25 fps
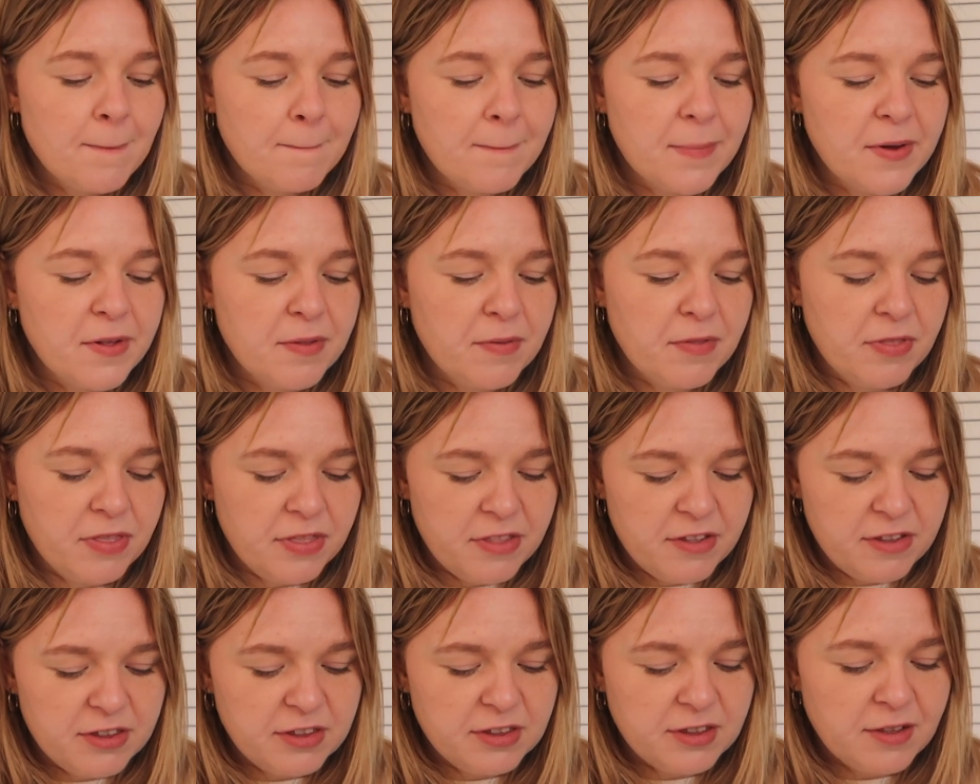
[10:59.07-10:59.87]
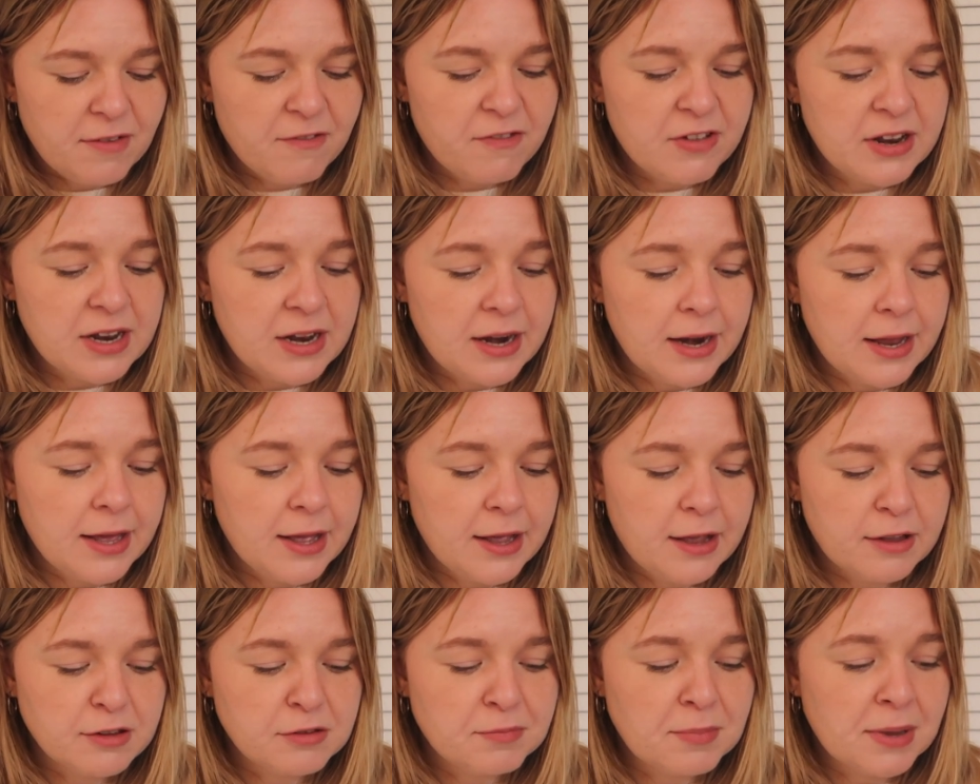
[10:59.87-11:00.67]
But this vanilla
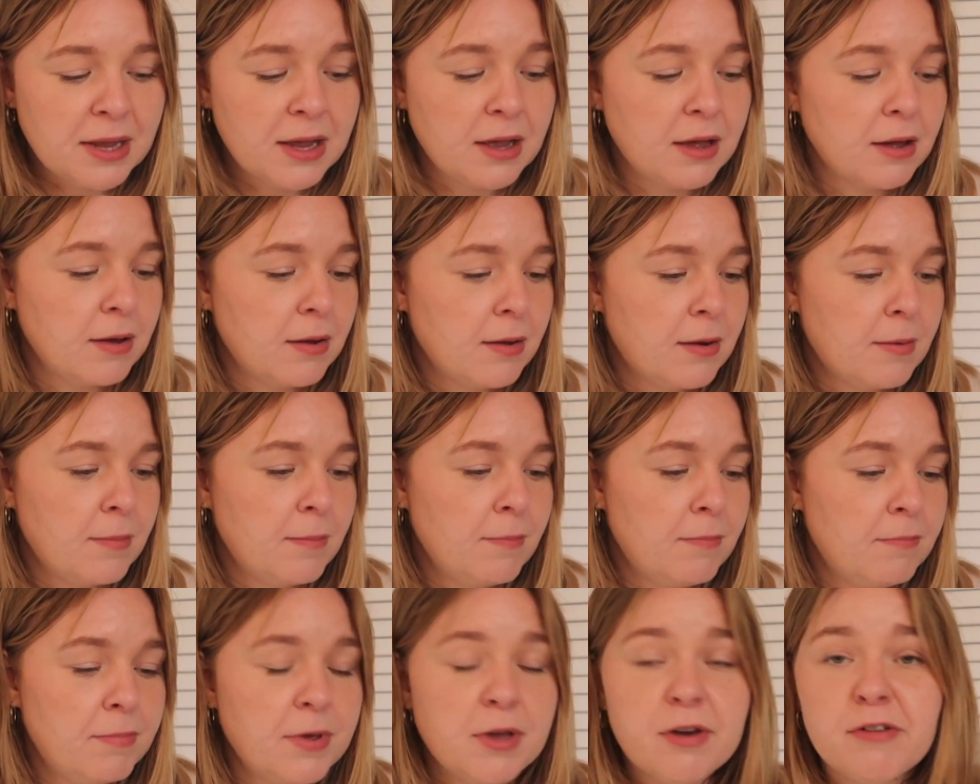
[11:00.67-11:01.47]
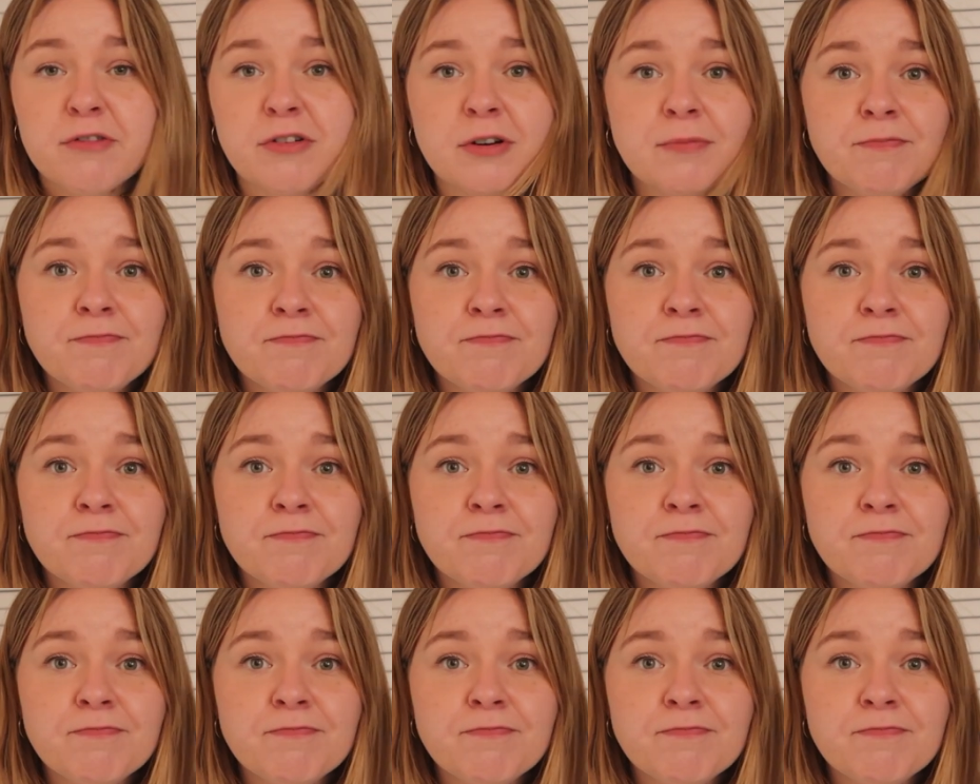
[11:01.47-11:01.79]
has been beautiful.